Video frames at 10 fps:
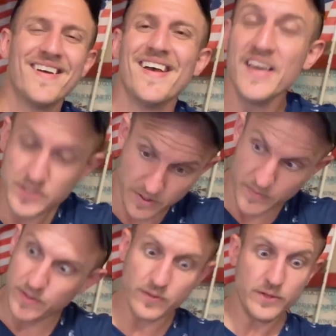He's
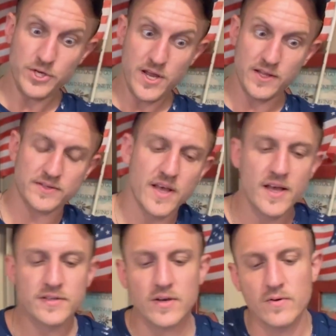comedically genius.
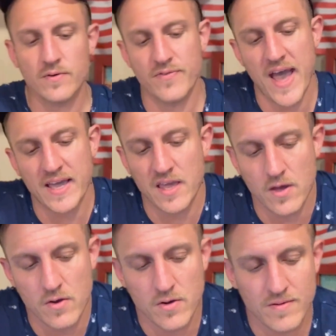So faggy
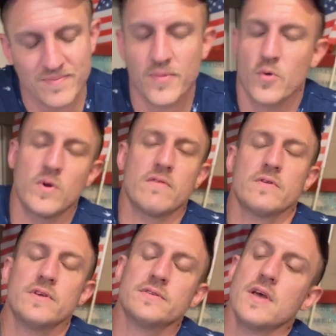yogurt, or whatever it
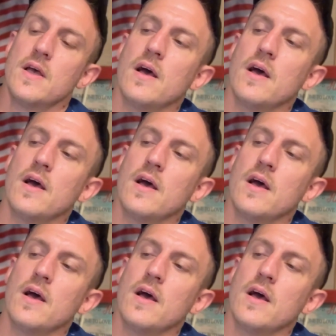is,